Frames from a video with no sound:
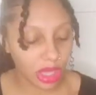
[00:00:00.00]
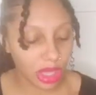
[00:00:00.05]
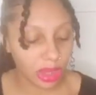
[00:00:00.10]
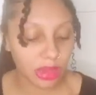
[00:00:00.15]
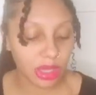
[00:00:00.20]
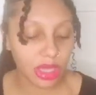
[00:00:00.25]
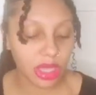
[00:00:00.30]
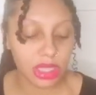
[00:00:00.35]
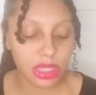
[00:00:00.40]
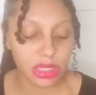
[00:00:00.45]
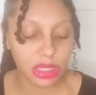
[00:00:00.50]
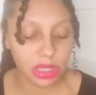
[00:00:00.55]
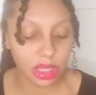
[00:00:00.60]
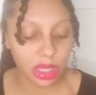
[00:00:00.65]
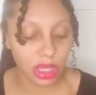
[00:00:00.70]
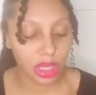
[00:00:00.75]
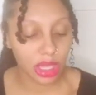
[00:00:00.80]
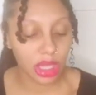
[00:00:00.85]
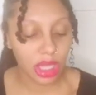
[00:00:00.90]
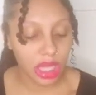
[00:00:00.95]
Because look,
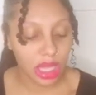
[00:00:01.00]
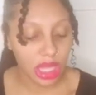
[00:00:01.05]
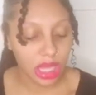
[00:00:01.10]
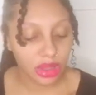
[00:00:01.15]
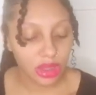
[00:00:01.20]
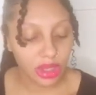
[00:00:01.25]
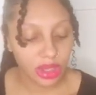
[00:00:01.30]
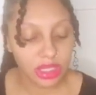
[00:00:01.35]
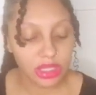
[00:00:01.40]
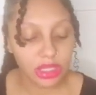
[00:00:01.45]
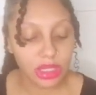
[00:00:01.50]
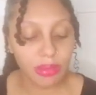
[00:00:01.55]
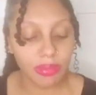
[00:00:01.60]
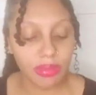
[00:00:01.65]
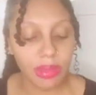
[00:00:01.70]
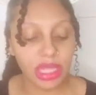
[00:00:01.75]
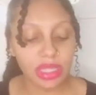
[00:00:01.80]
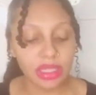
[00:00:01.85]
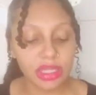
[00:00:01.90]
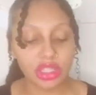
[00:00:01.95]
there's some
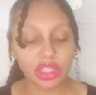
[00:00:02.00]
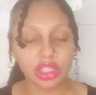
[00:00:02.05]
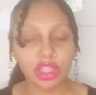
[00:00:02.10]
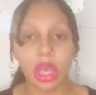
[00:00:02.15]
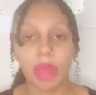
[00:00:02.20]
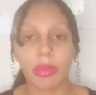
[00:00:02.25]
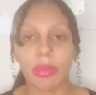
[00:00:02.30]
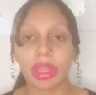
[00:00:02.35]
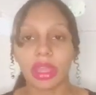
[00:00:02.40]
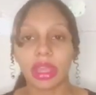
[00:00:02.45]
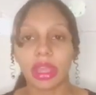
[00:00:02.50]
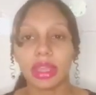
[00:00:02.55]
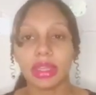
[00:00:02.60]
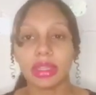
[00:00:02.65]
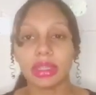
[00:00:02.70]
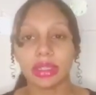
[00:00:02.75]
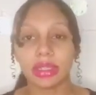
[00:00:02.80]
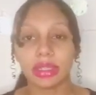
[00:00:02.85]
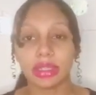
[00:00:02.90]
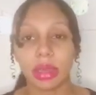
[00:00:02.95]
message coming
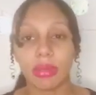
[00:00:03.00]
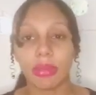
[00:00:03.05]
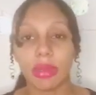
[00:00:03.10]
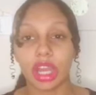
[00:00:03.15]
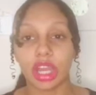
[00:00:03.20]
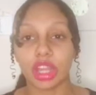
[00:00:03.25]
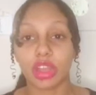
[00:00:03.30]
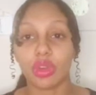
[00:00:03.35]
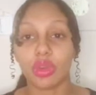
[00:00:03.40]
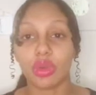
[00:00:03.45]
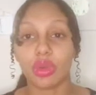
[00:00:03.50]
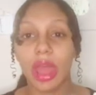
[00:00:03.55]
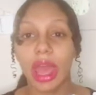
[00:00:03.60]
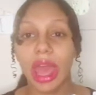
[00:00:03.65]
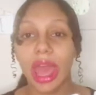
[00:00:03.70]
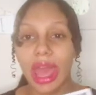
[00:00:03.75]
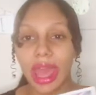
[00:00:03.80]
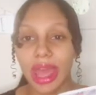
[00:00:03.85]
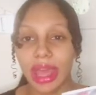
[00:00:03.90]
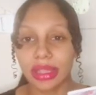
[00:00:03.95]
into somebody who
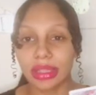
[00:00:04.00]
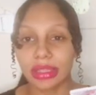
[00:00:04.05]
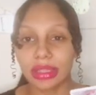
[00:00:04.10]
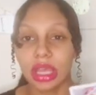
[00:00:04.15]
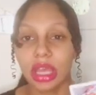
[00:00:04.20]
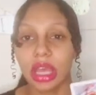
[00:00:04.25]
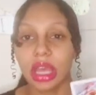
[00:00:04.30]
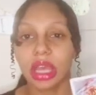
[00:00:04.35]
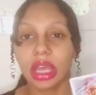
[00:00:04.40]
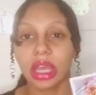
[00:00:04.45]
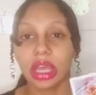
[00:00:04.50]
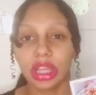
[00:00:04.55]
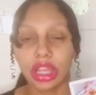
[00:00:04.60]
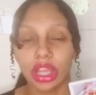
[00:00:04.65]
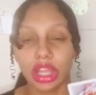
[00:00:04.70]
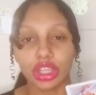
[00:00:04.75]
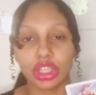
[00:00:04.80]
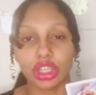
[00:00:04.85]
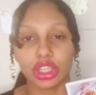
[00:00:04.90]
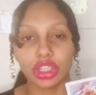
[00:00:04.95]
has clear
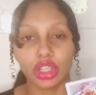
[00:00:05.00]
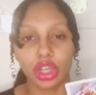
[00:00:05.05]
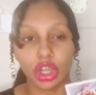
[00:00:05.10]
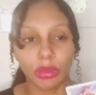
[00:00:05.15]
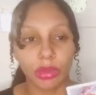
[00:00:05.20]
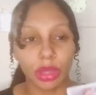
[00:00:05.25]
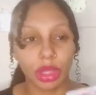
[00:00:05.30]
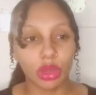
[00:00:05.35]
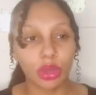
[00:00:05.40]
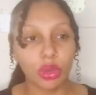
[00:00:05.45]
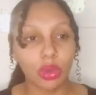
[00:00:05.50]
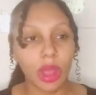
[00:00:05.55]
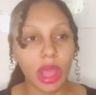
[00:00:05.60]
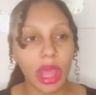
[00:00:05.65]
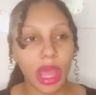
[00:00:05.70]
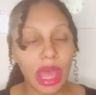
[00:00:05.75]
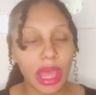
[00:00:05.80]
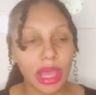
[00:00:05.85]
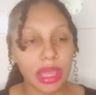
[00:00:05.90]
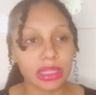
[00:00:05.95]
discernment, who
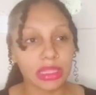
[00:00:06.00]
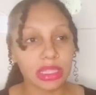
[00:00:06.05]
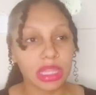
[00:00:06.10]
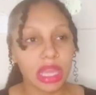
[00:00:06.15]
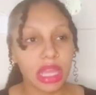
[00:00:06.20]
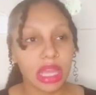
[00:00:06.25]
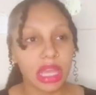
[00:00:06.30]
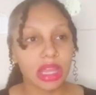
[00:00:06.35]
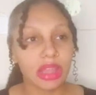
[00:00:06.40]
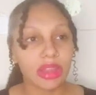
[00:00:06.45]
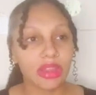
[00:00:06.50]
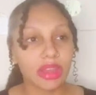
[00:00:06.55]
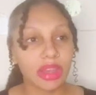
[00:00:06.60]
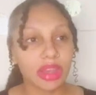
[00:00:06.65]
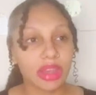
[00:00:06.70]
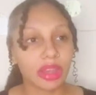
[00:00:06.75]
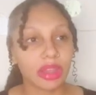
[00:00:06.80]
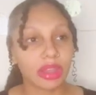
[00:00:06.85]
has the